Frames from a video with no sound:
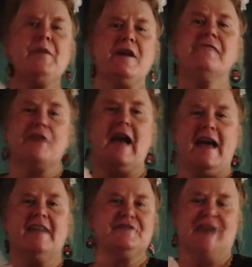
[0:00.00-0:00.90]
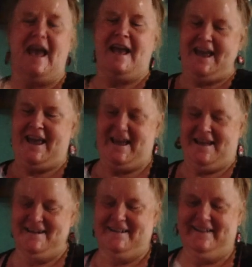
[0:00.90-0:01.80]
be afraid of shaking.
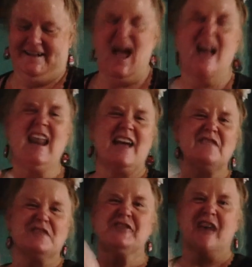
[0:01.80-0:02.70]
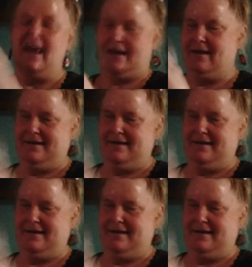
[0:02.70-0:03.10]
I love the shake.